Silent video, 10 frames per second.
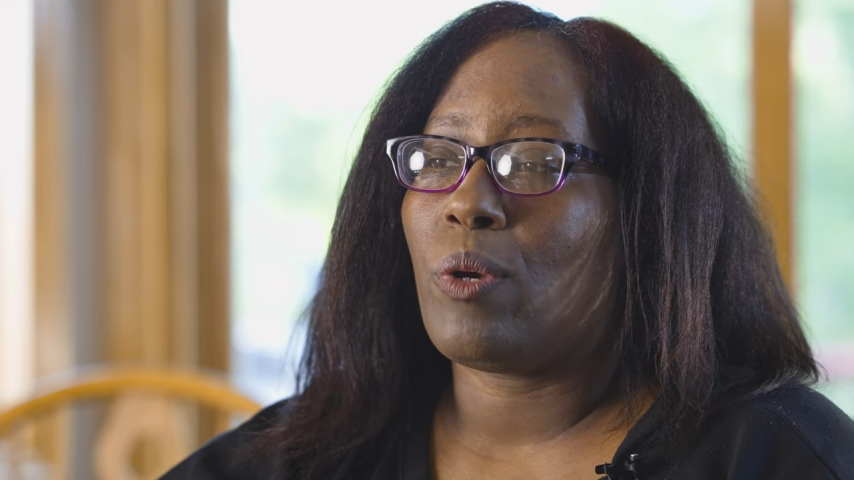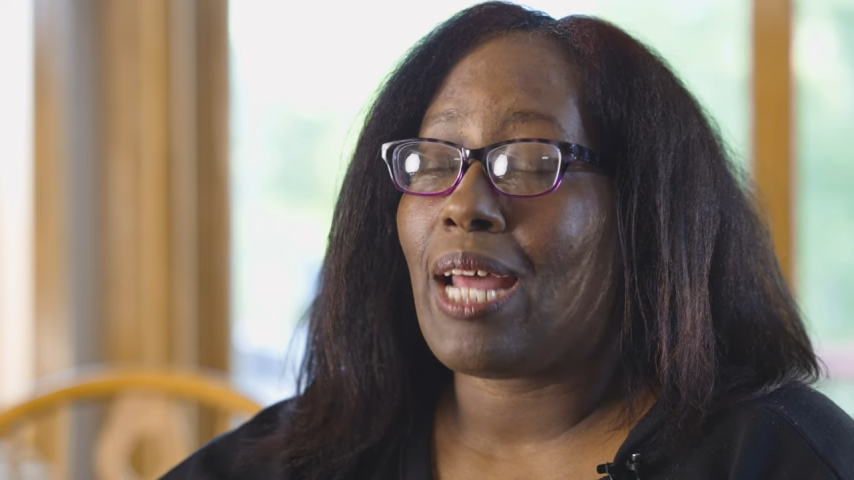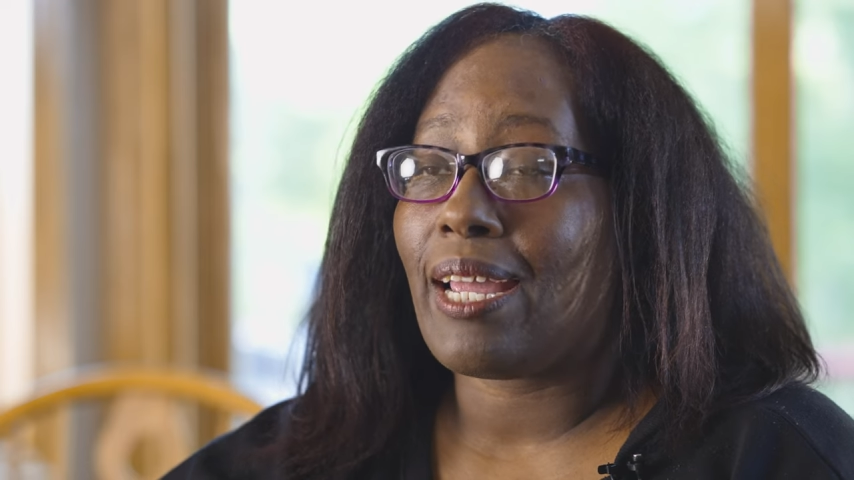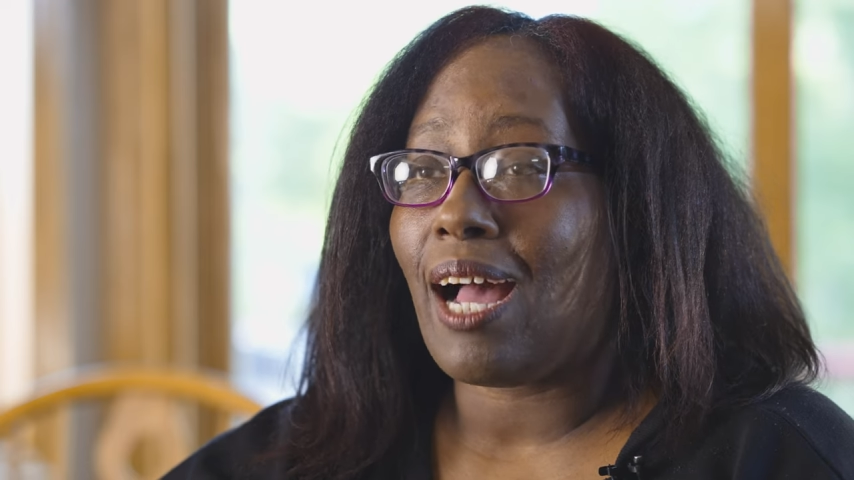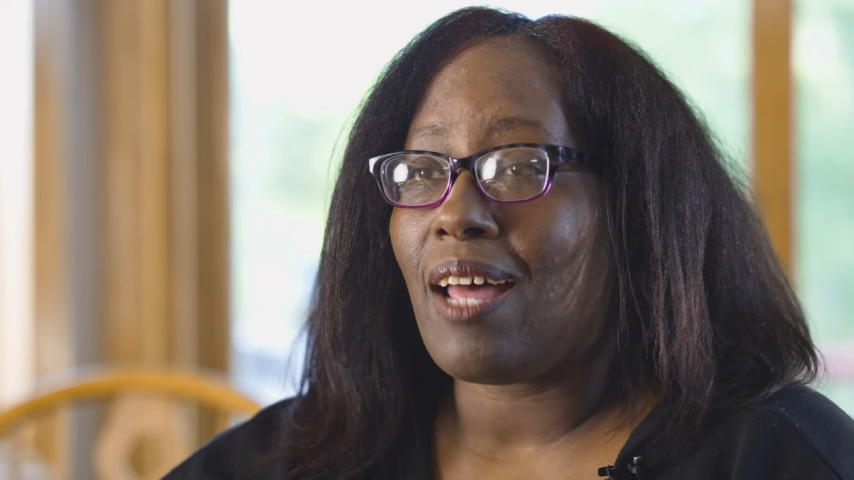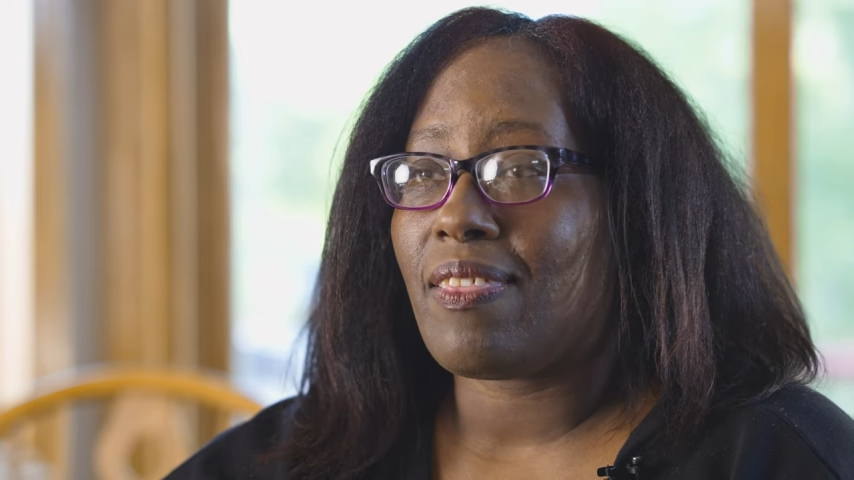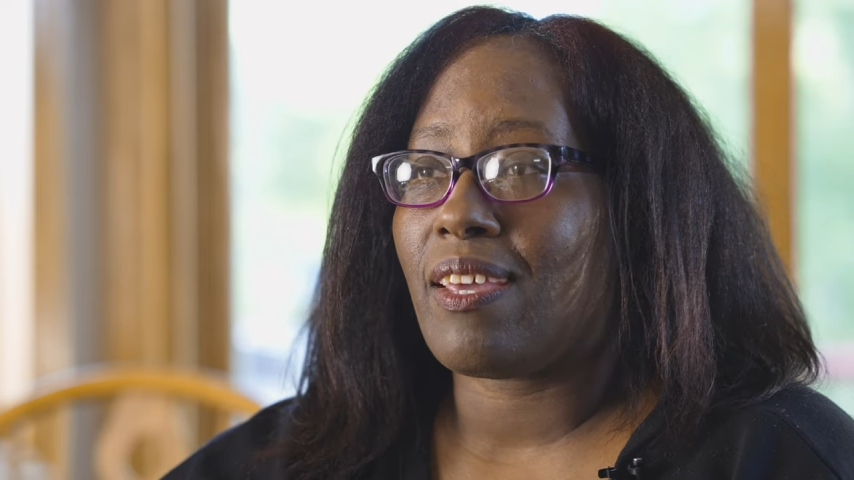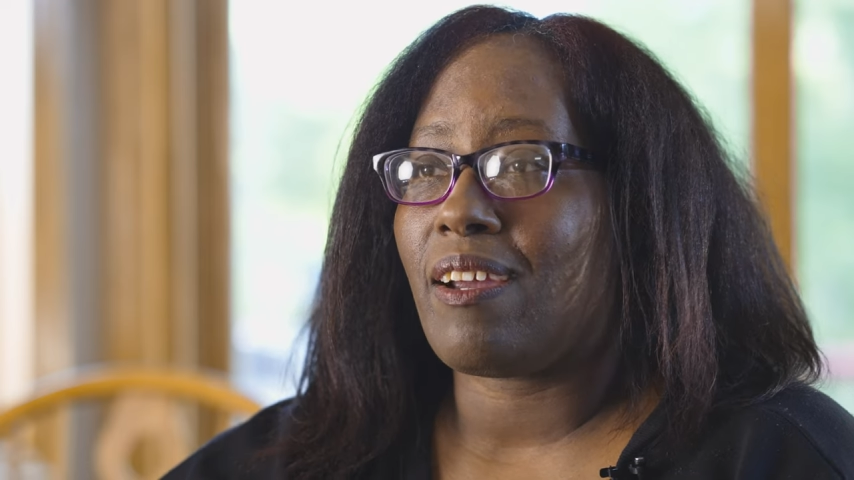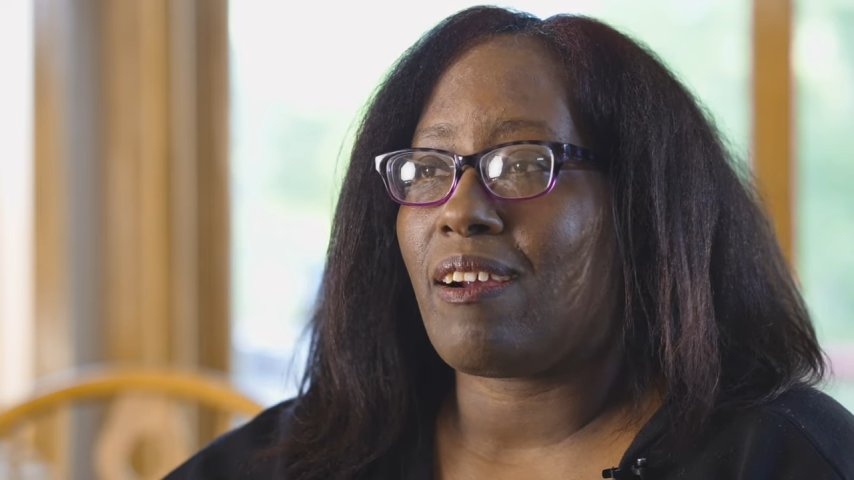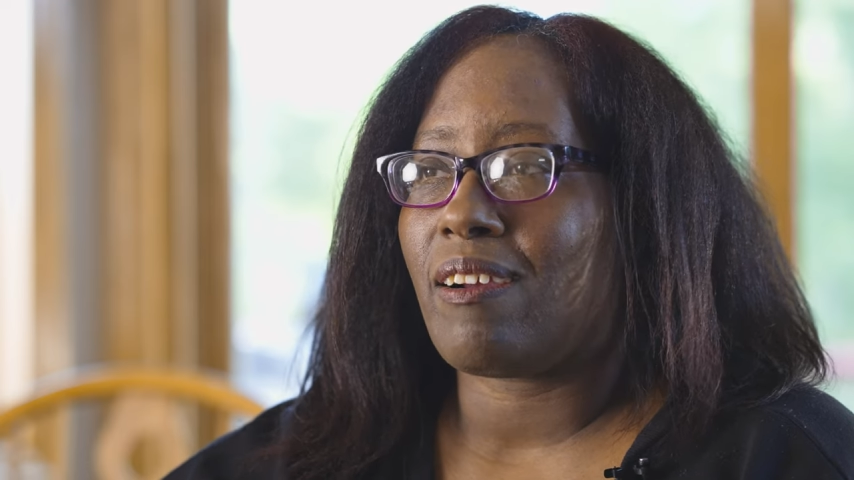when I got
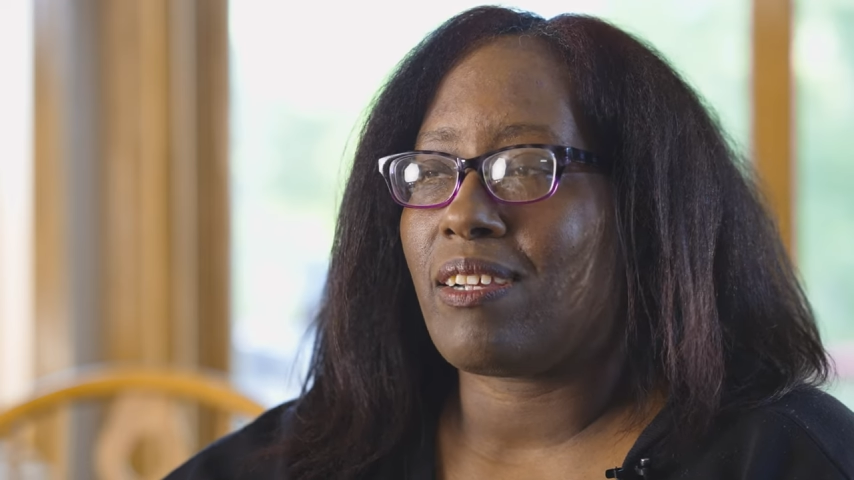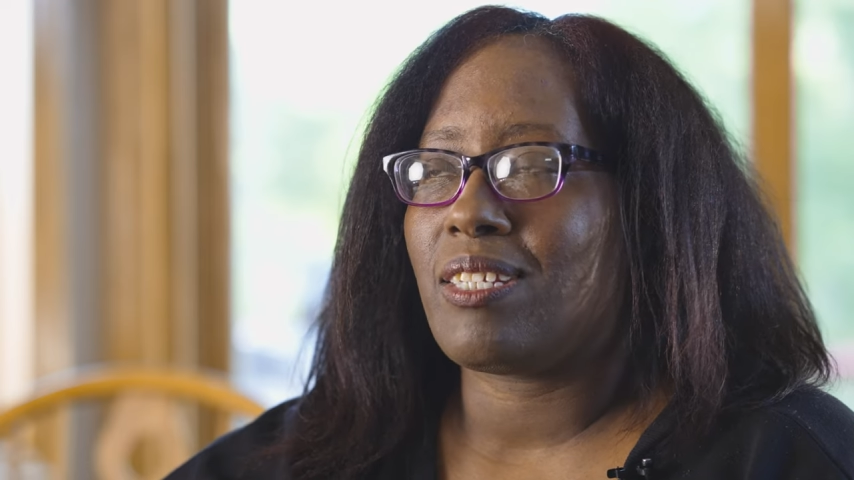there,